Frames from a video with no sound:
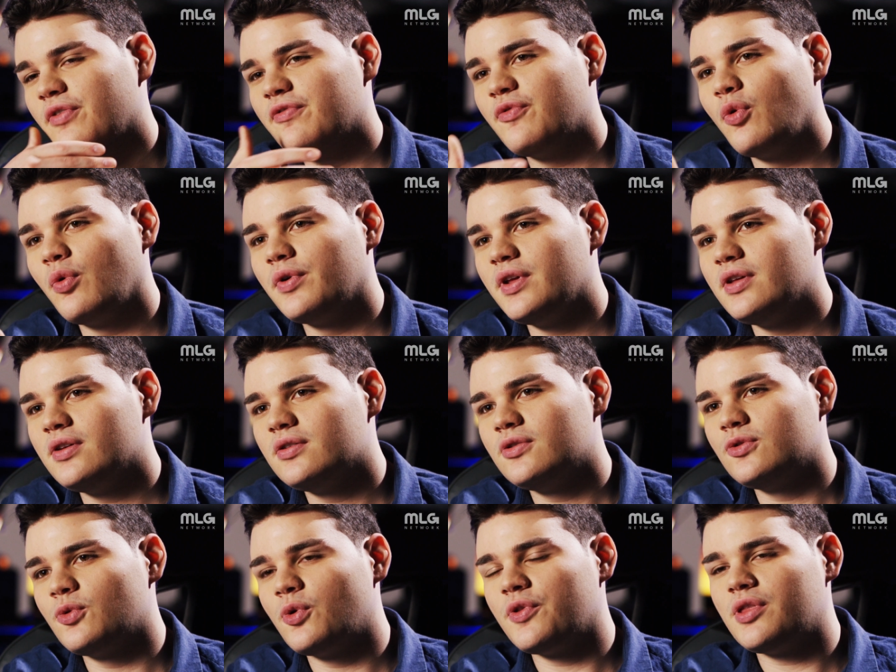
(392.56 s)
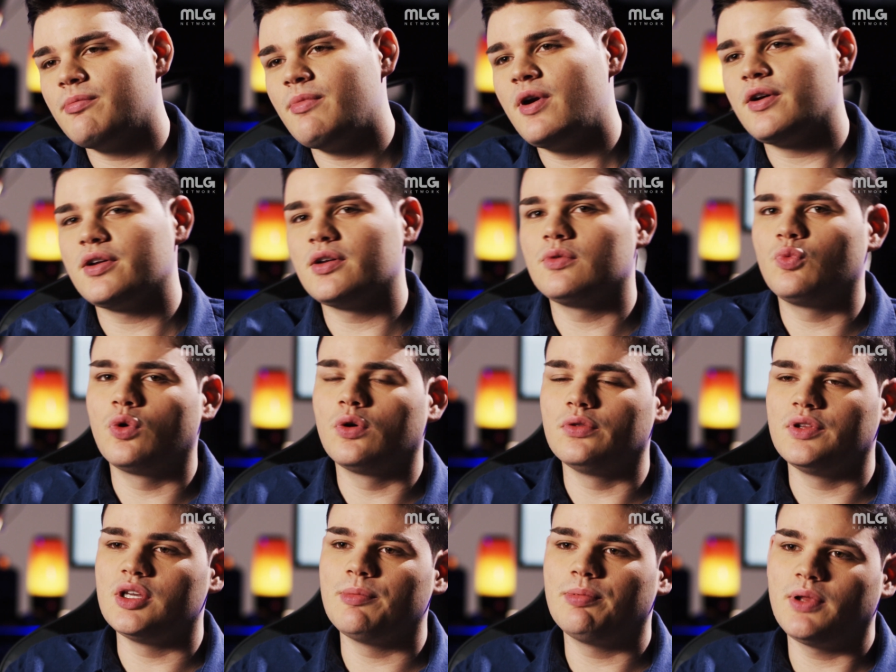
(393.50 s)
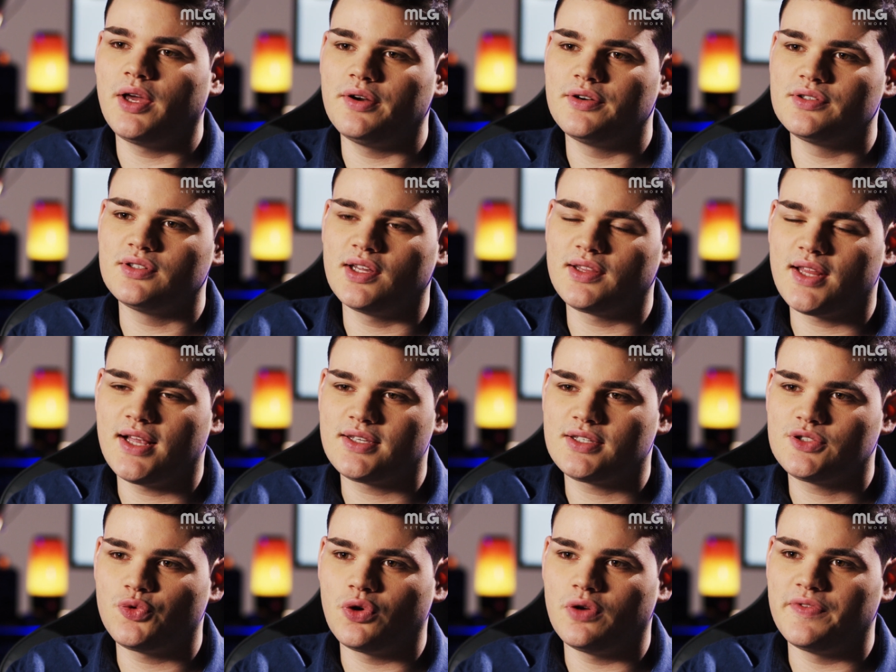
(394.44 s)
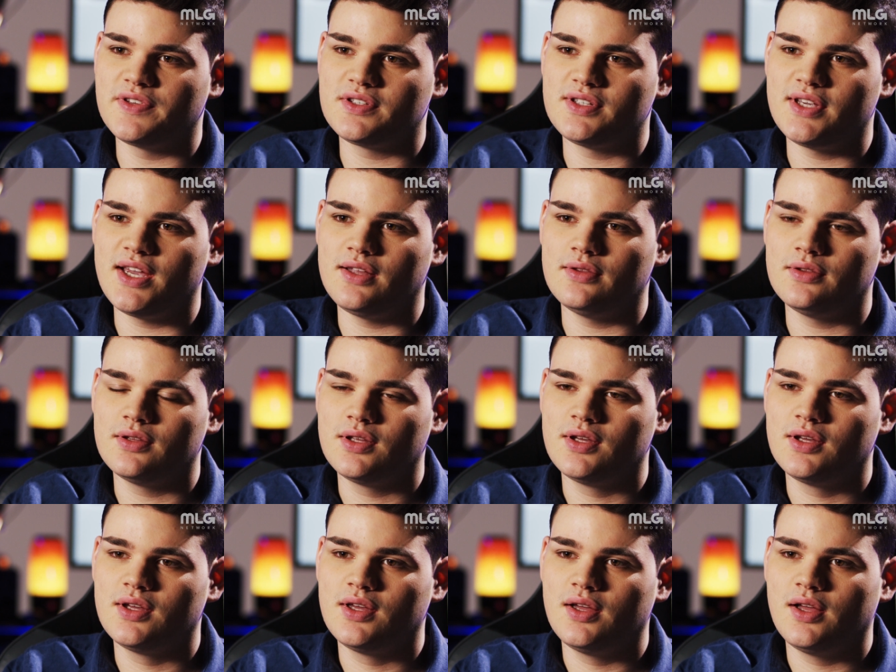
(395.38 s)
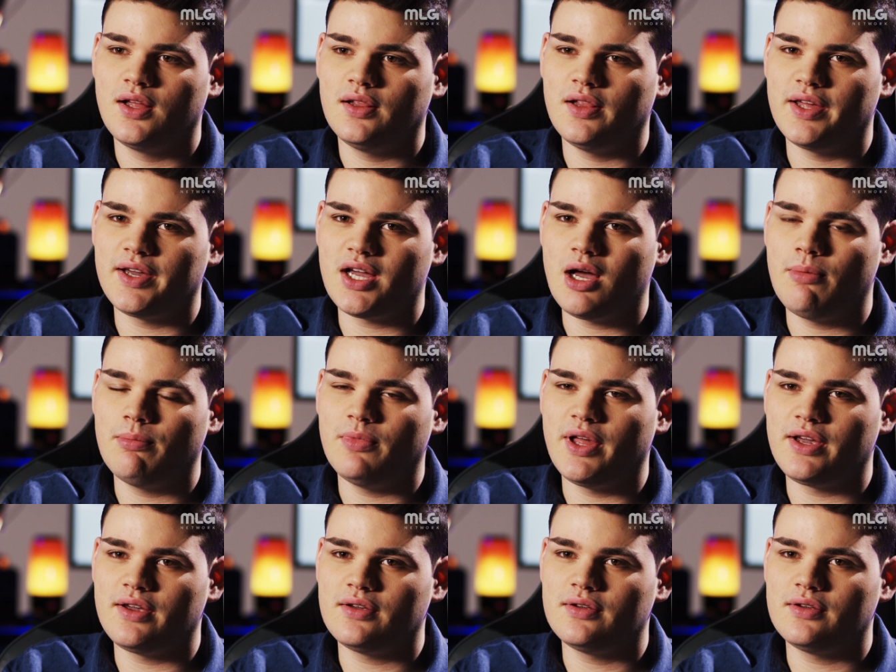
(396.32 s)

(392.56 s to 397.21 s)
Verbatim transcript: the forty North American World League players. That's sort of insane. Like I'm like